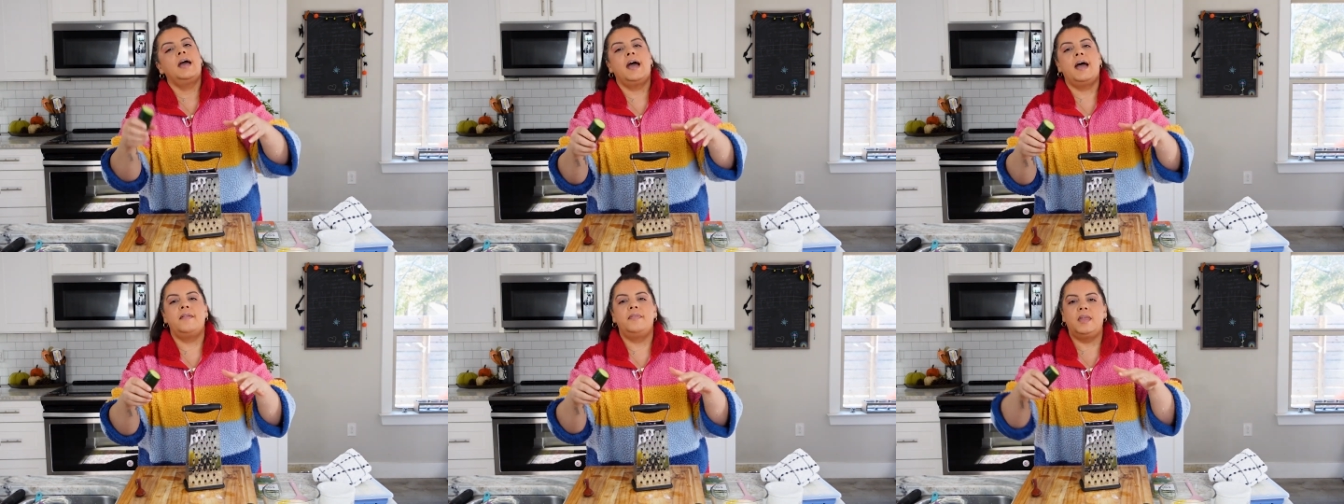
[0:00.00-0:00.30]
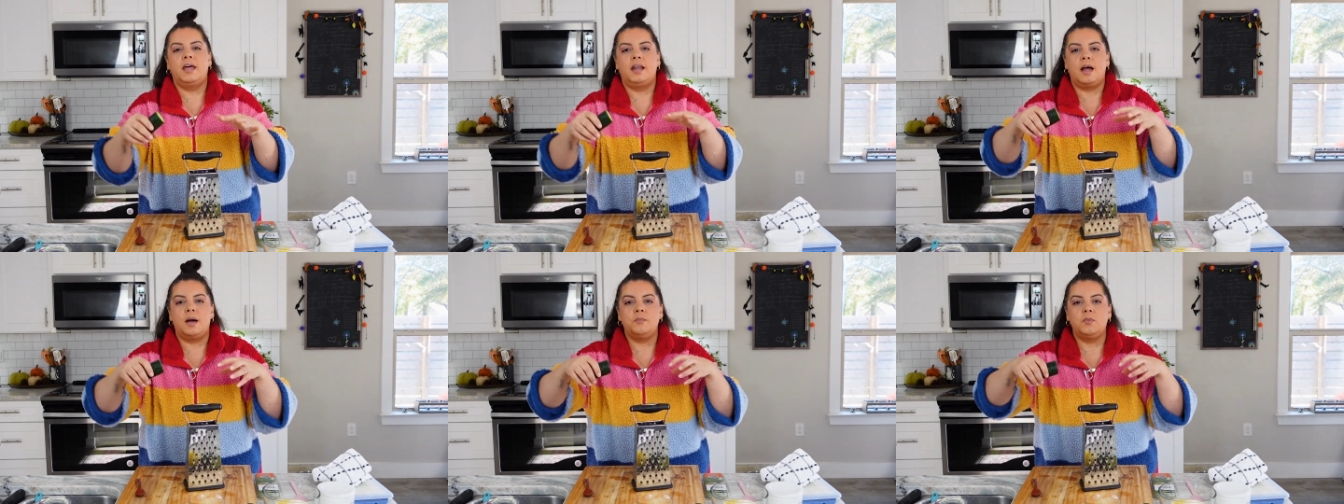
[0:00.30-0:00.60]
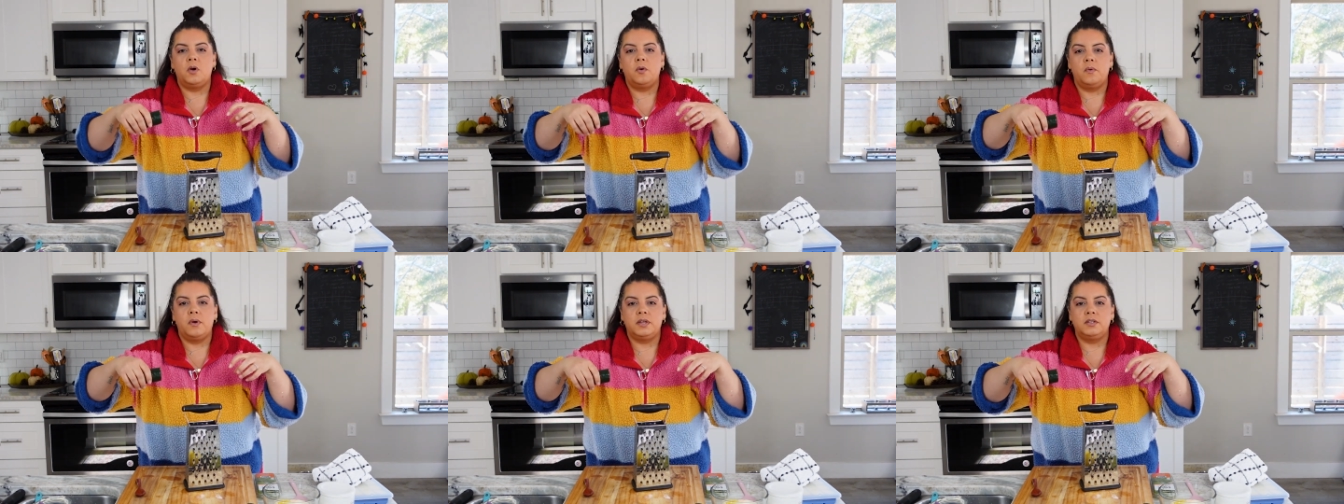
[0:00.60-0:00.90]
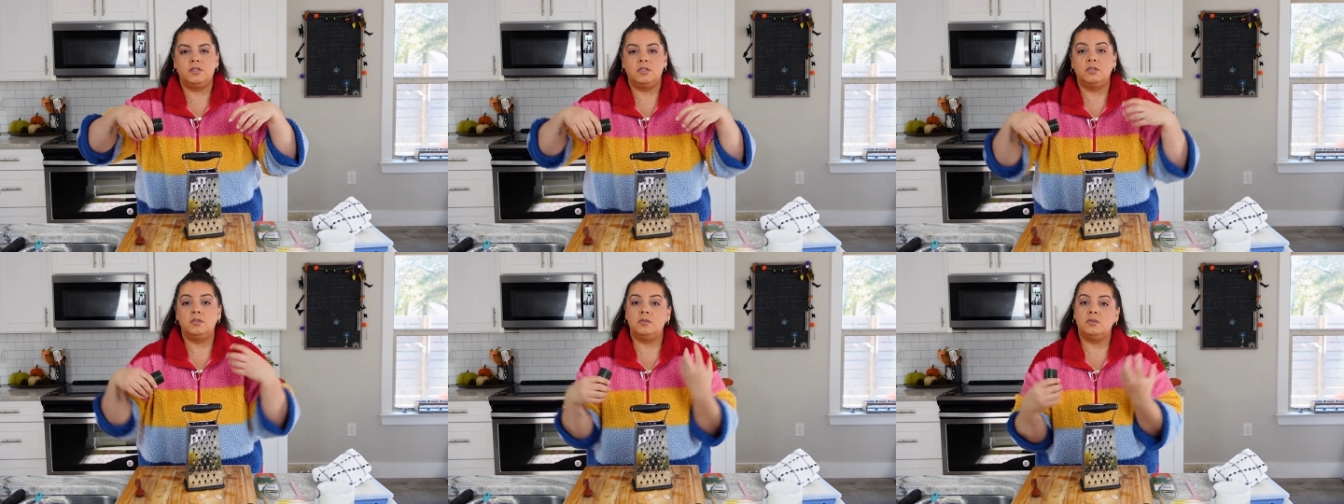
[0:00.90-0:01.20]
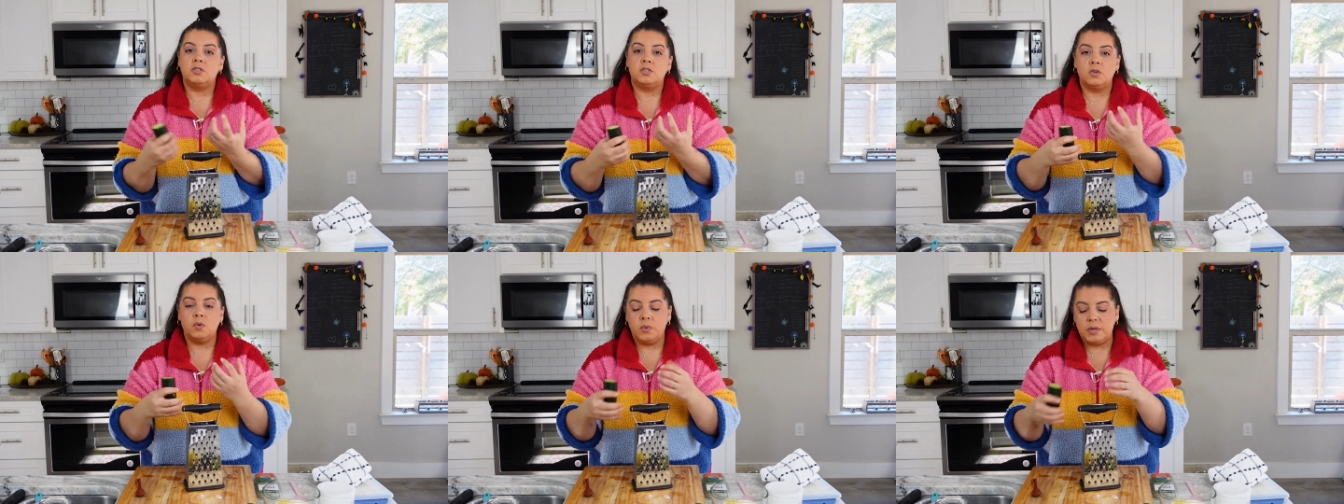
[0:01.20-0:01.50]
And then I'm going to
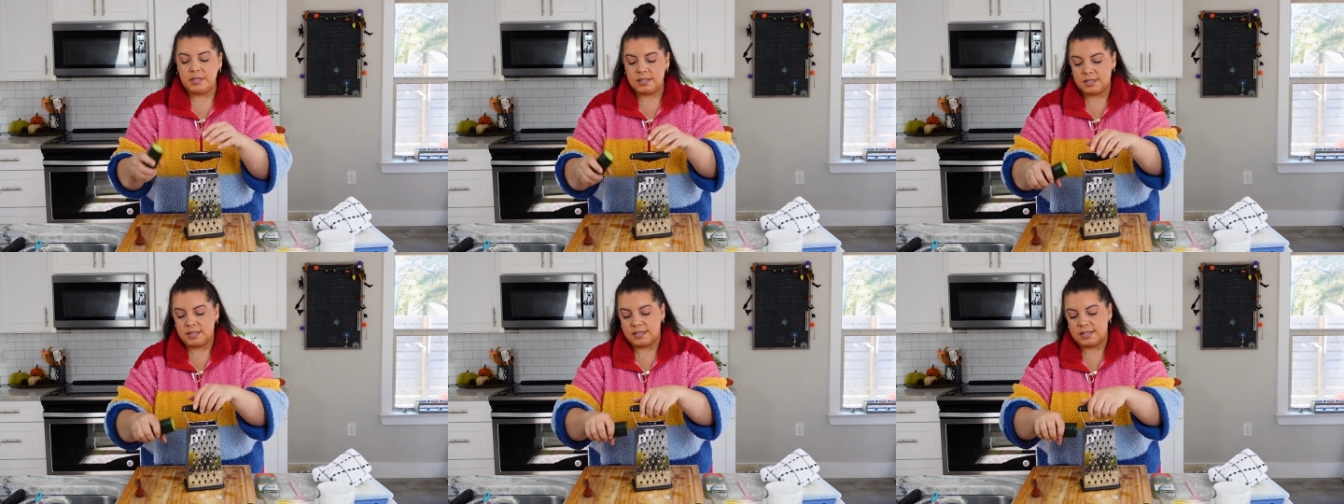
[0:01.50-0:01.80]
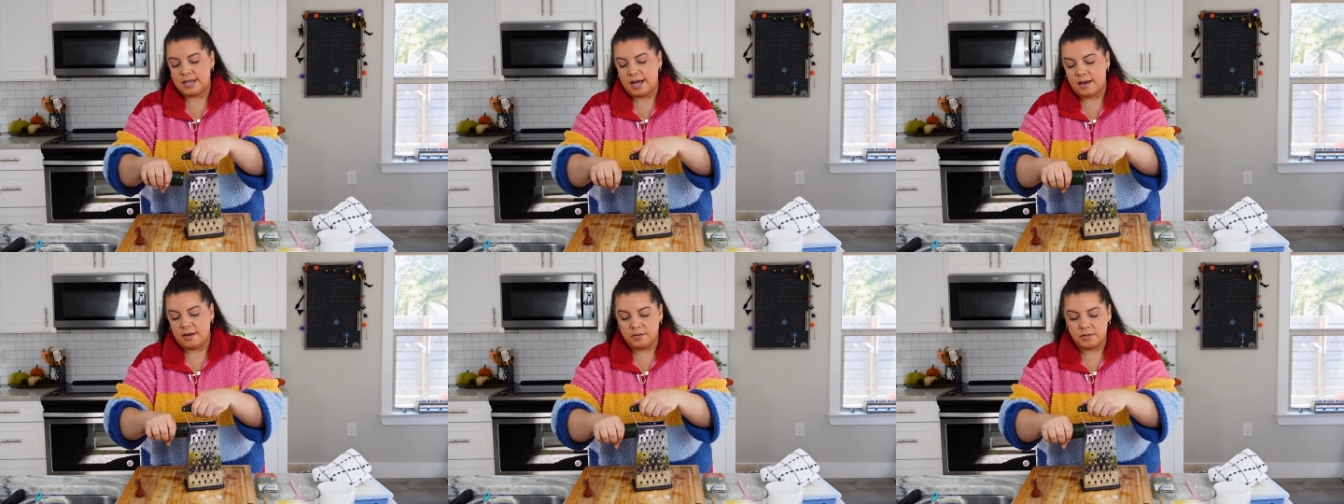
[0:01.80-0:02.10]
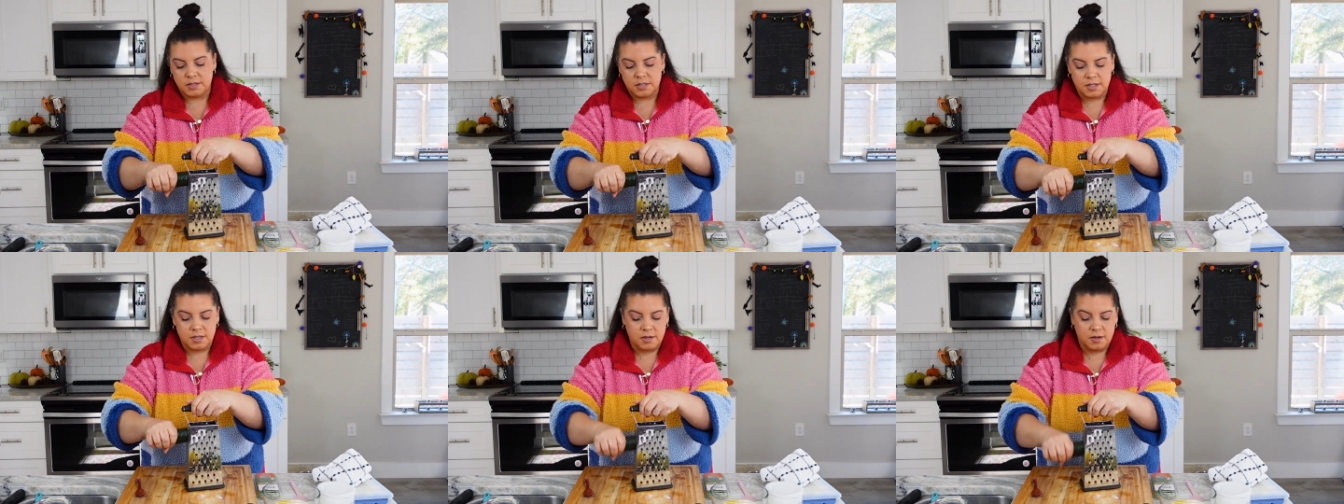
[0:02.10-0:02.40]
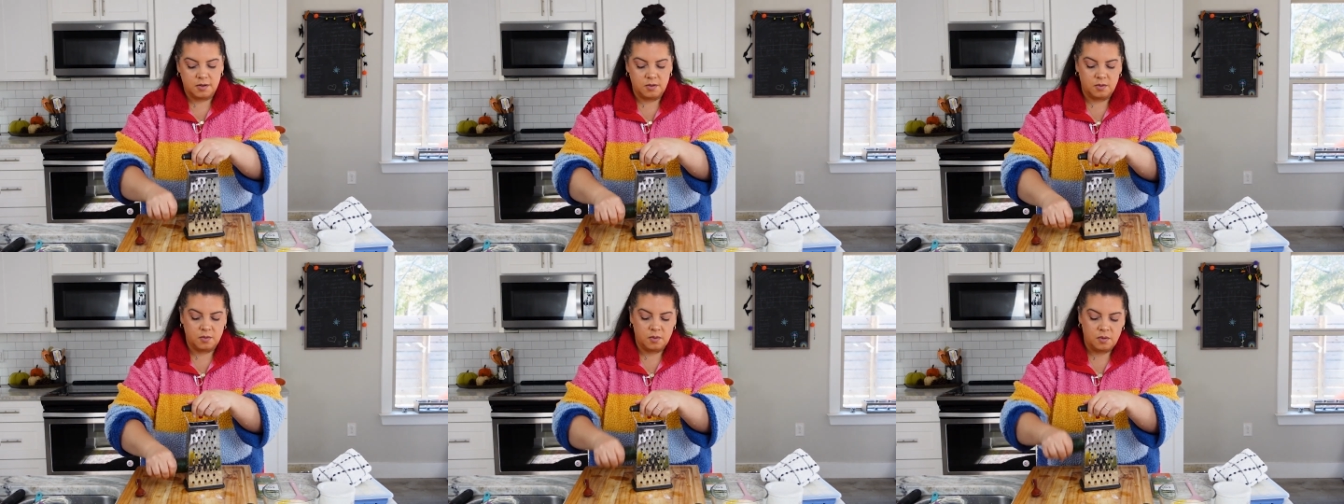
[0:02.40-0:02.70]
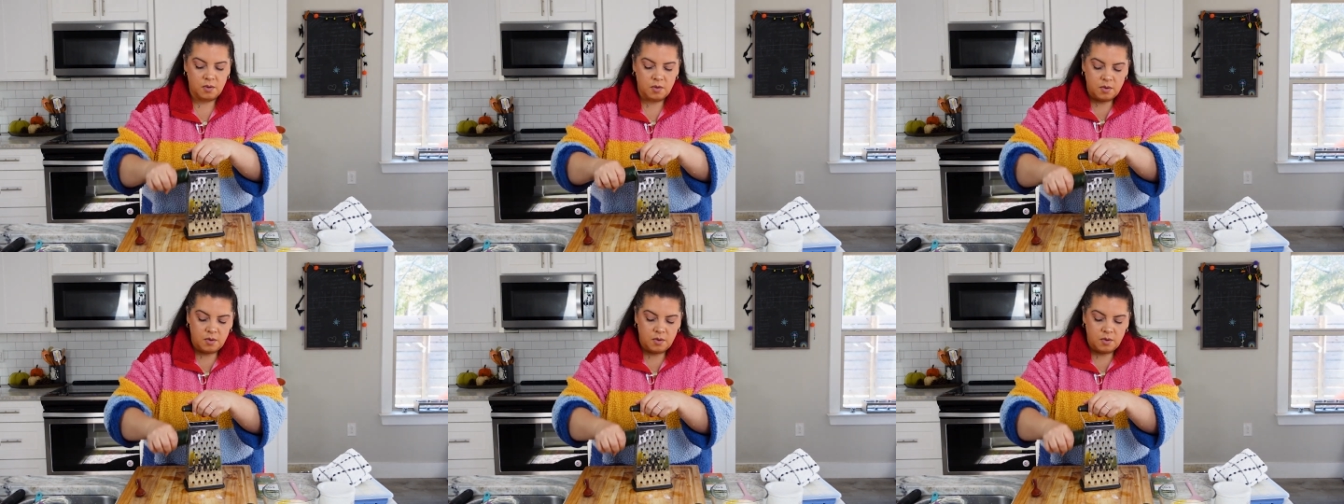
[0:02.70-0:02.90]
squeeze this out. So